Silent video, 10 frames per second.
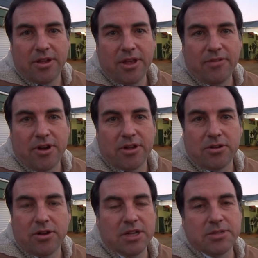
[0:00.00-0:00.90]
They've
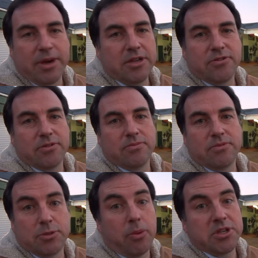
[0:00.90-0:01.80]
got all kinds of bikes, from
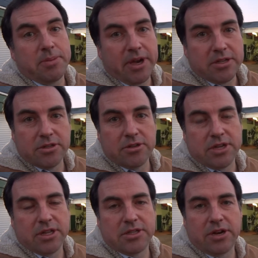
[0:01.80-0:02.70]
sporty bikes to
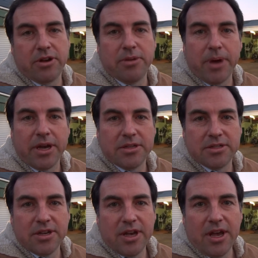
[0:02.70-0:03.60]
utilitarian
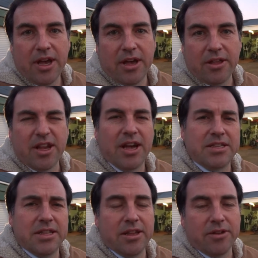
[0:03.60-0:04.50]
bikes. The
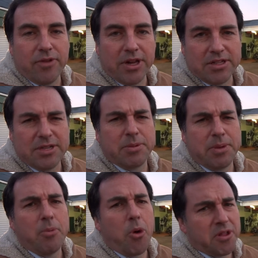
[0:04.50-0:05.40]
guys in there that run it seem to
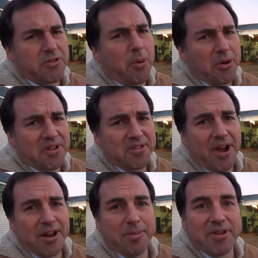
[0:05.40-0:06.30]
be more on the sporty
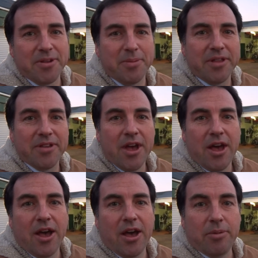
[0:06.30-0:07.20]
side, I must admit.
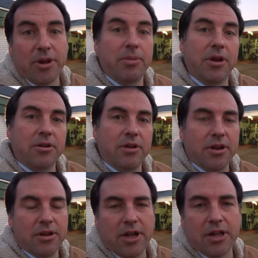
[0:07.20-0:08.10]
But I'm here.
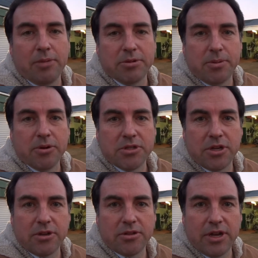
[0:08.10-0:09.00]
I had a couple spokes
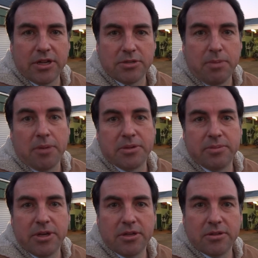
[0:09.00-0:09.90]
that just popped
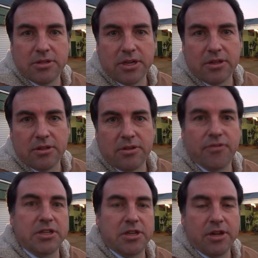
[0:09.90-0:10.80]
on me, and they're
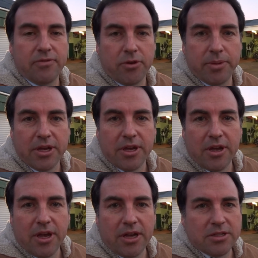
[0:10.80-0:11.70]
fixing it up for me.
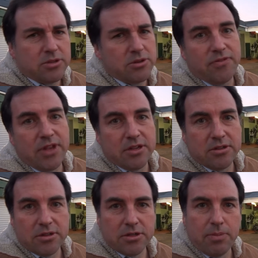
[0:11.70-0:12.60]
It's so
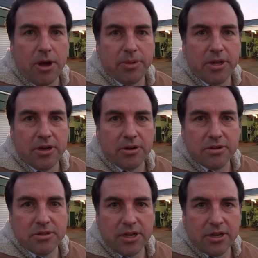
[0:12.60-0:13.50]
convenient. You just pop in here
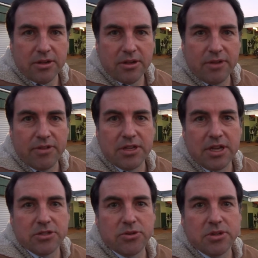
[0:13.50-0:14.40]
and everything
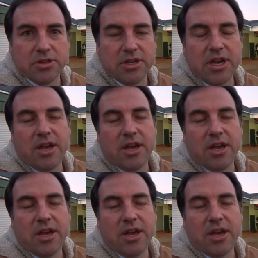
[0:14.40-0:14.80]
gets sorted.